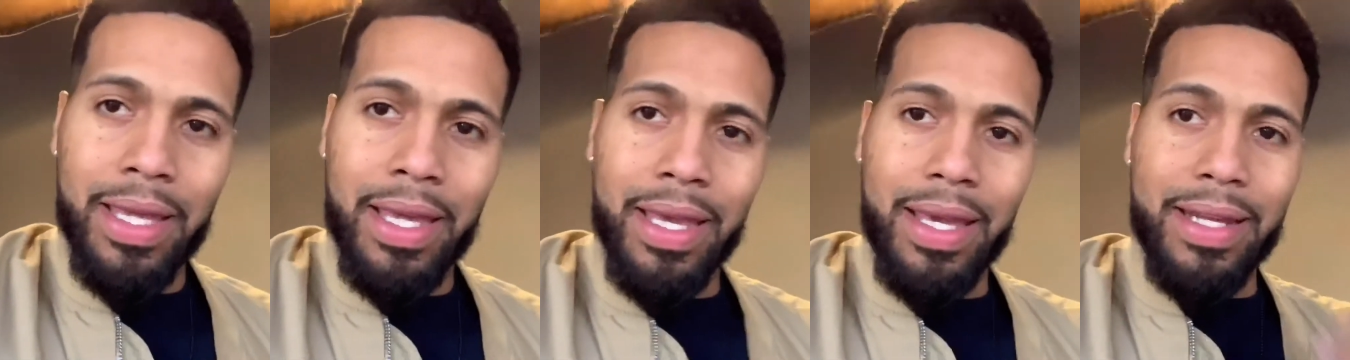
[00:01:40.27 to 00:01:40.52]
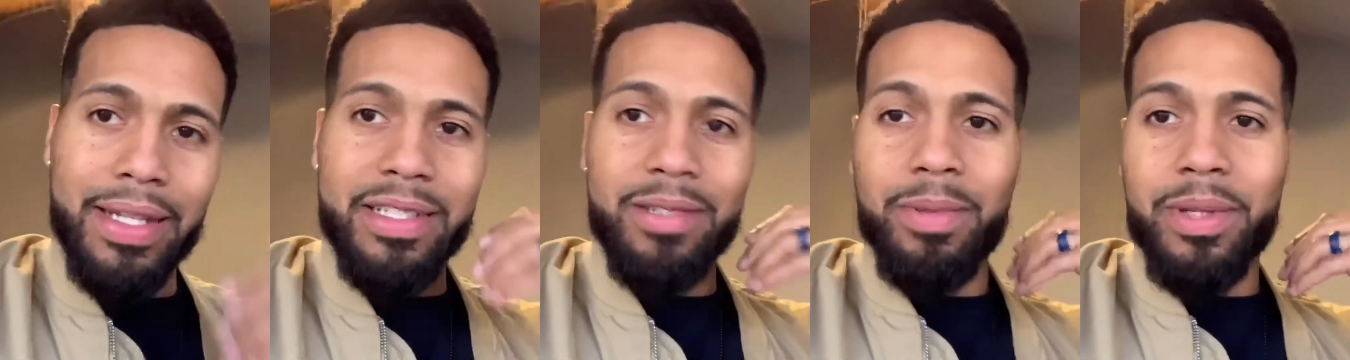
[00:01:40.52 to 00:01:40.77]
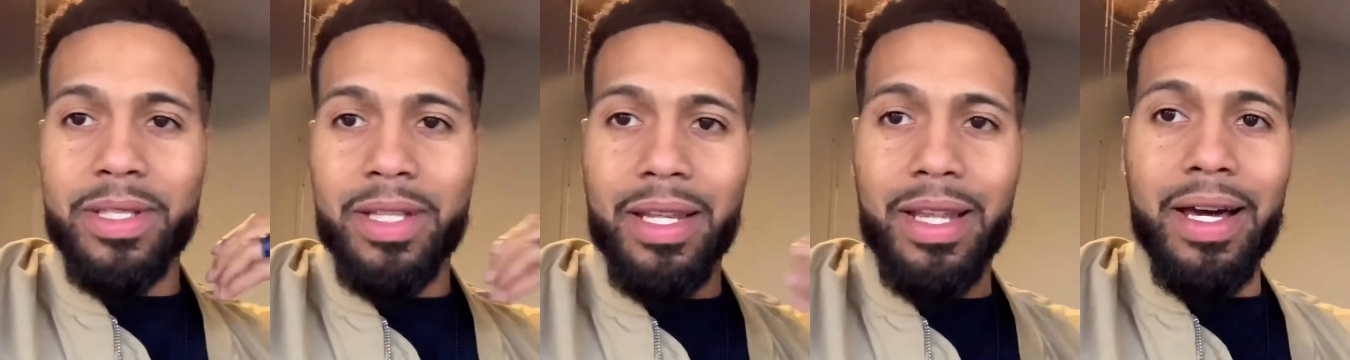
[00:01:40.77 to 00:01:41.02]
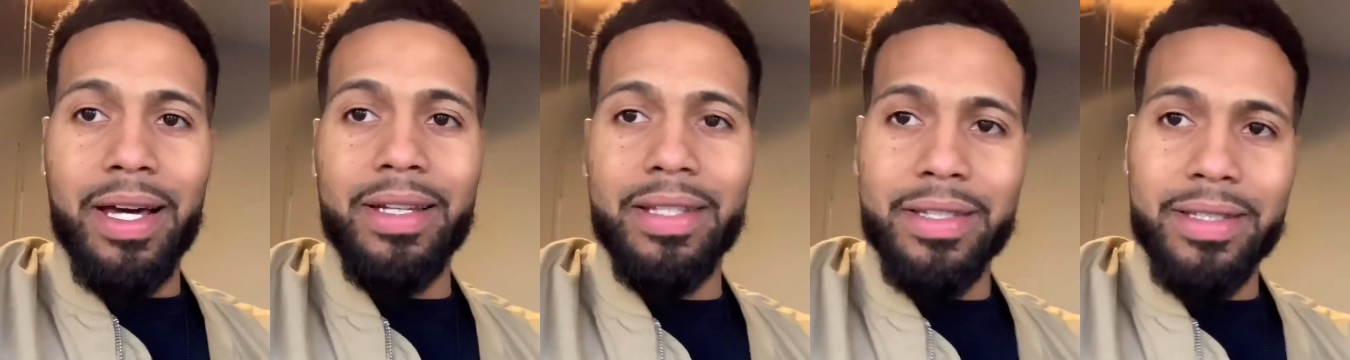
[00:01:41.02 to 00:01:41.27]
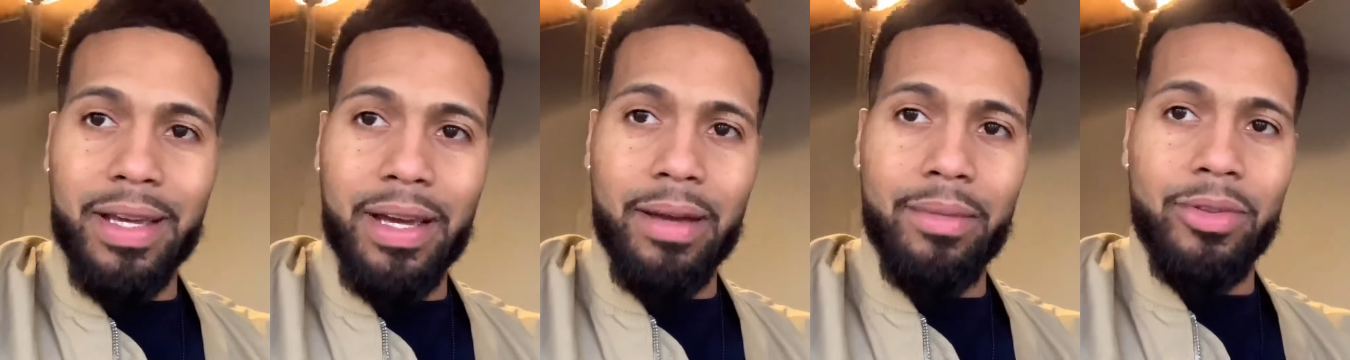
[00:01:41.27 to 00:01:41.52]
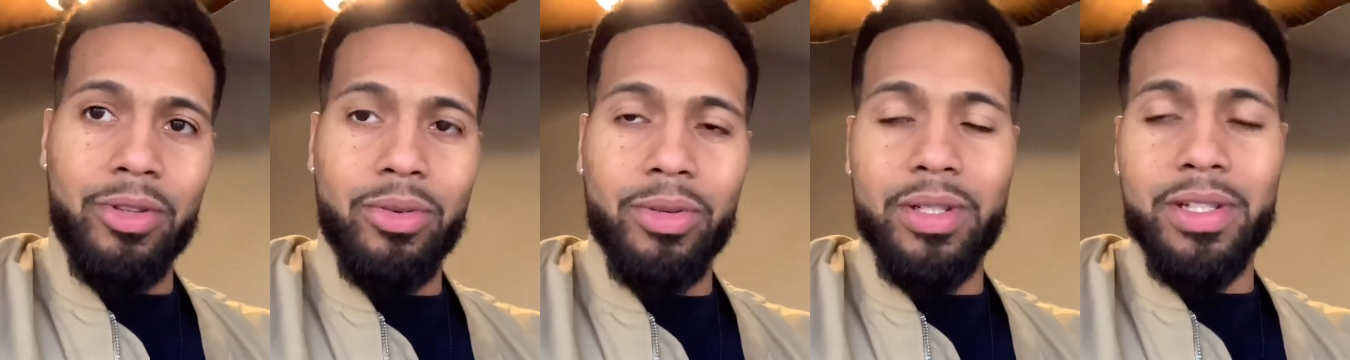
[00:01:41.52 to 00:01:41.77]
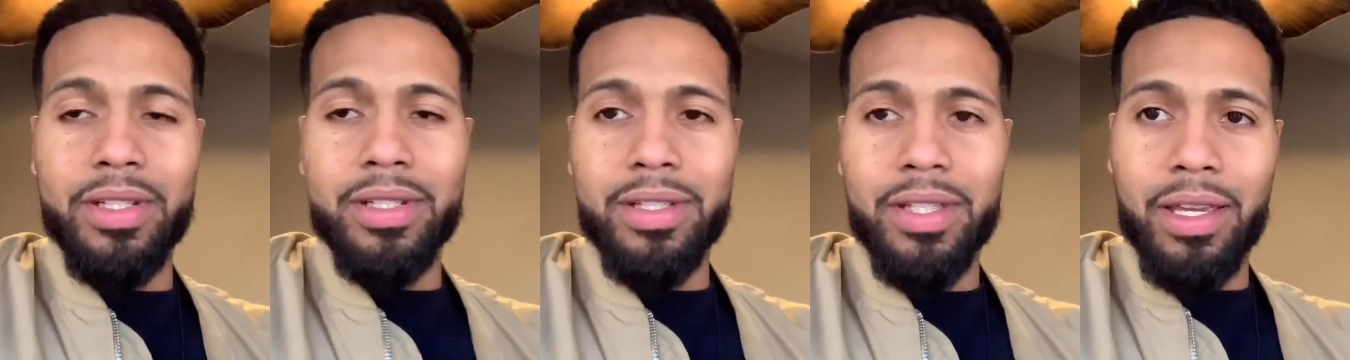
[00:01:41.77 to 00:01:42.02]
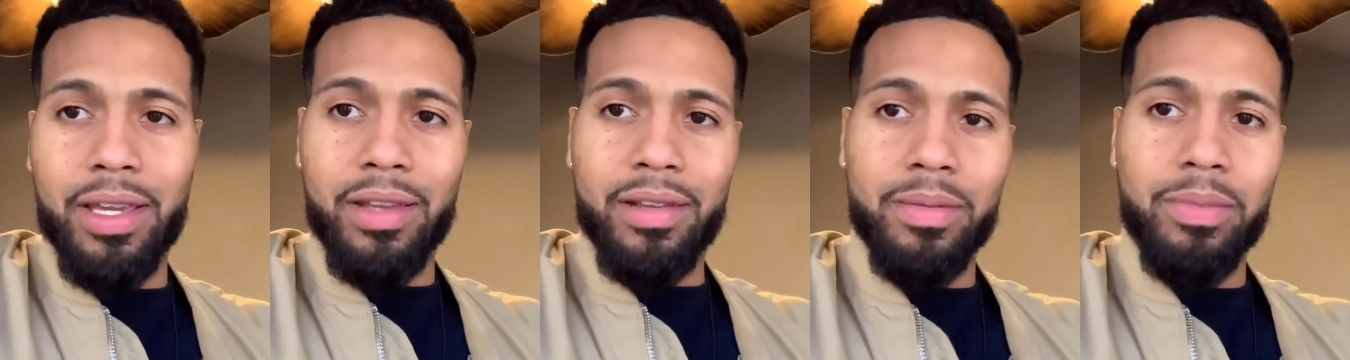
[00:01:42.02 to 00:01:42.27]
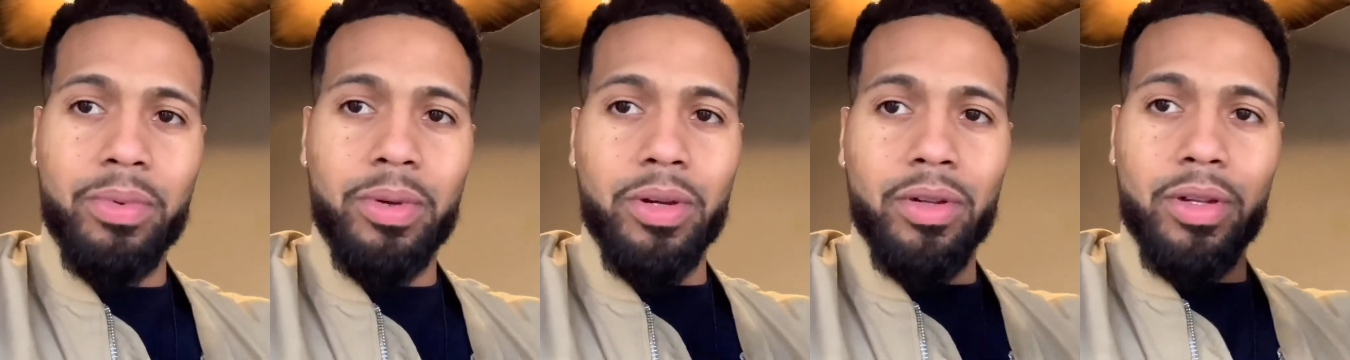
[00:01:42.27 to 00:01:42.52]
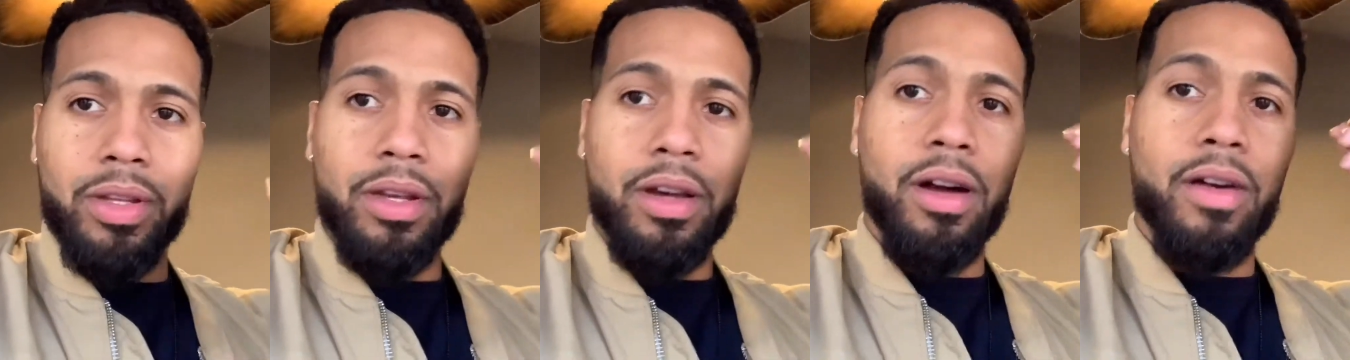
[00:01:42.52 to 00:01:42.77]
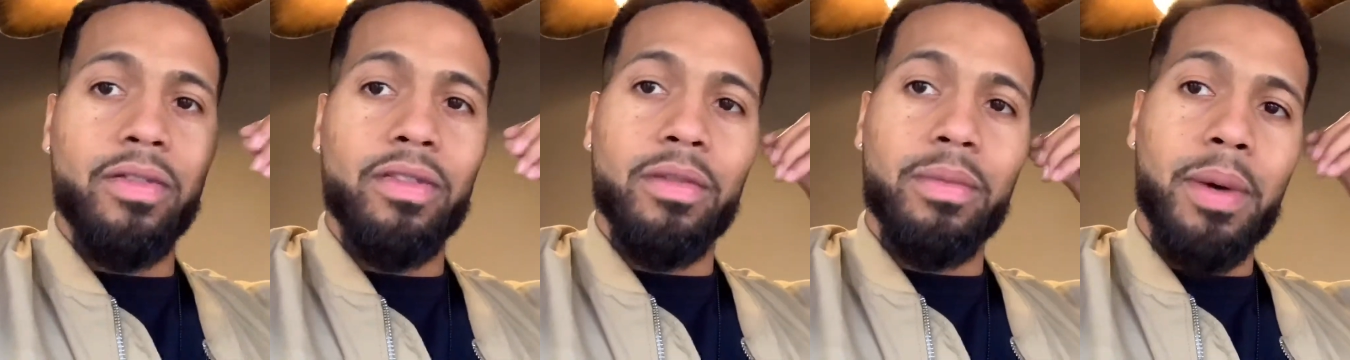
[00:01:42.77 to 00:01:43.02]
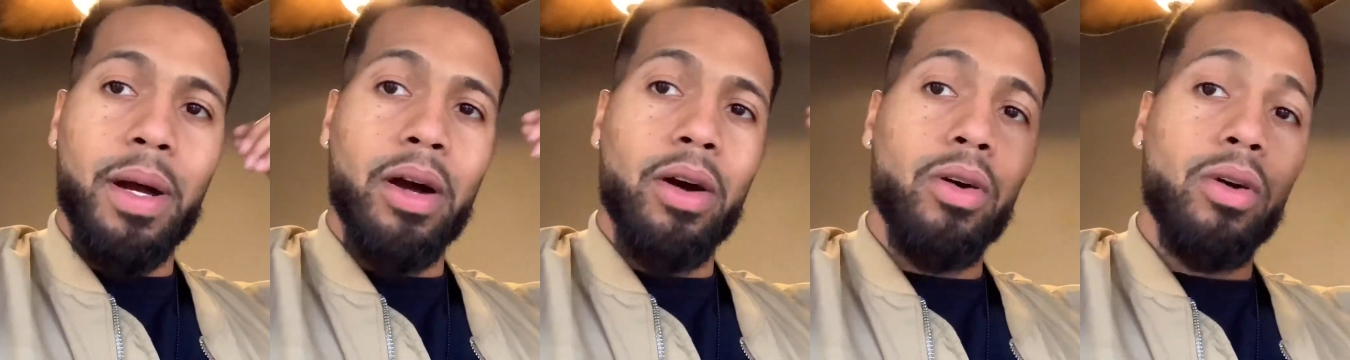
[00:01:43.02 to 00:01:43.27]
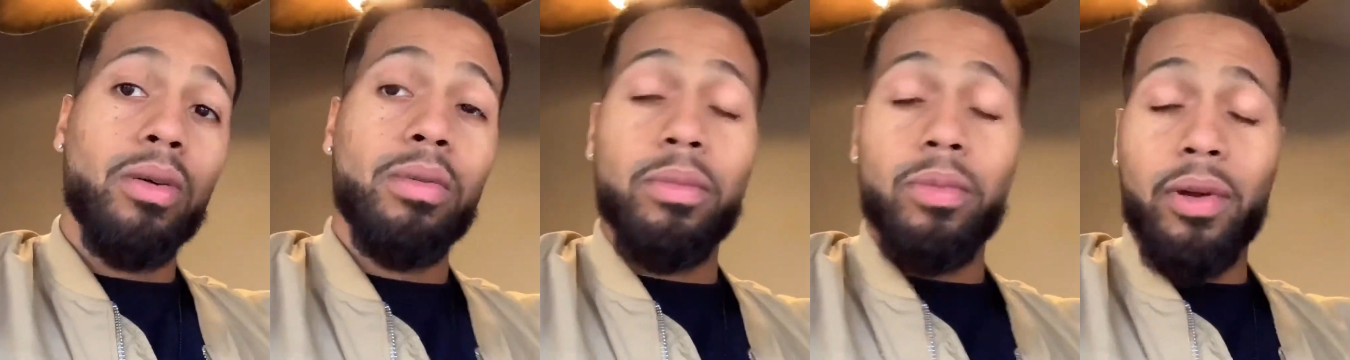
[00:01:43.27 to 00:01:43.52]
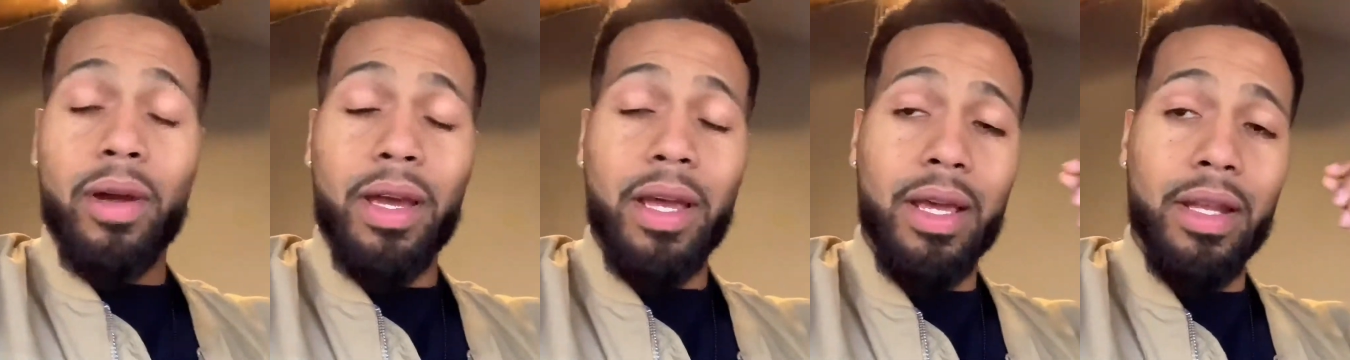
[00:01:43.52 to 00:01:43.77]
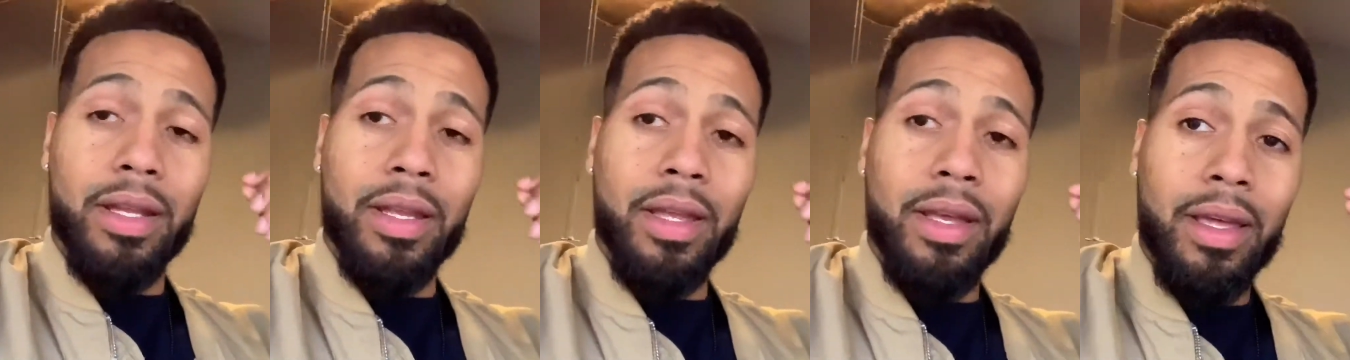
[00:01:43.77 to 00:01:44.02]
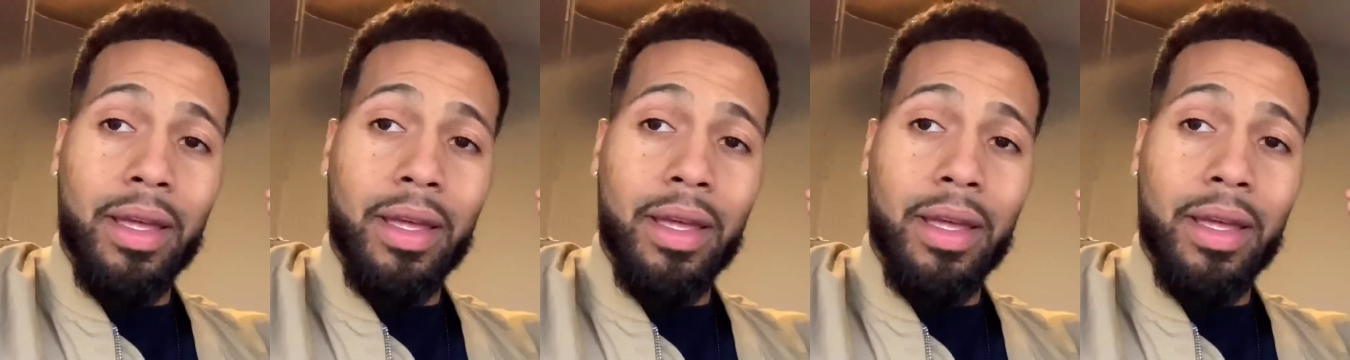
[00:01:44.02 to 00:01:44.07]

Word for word: And I spent a lot of time doing these things purely off of my own brain